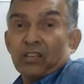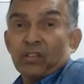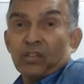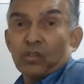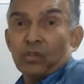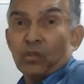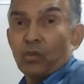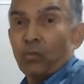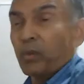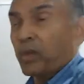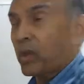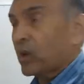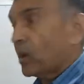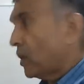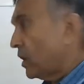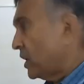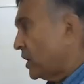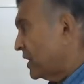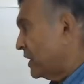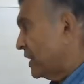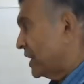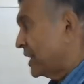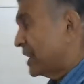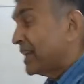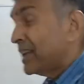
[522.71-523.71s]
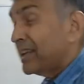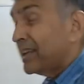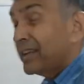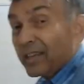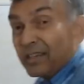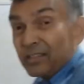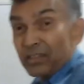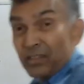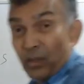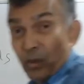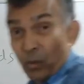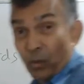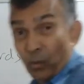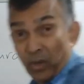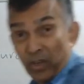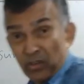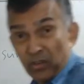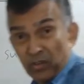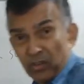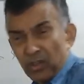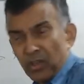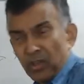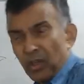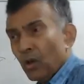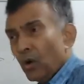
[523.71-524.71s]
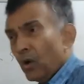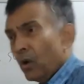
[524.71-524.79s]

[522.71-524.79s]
So we call it an index equation,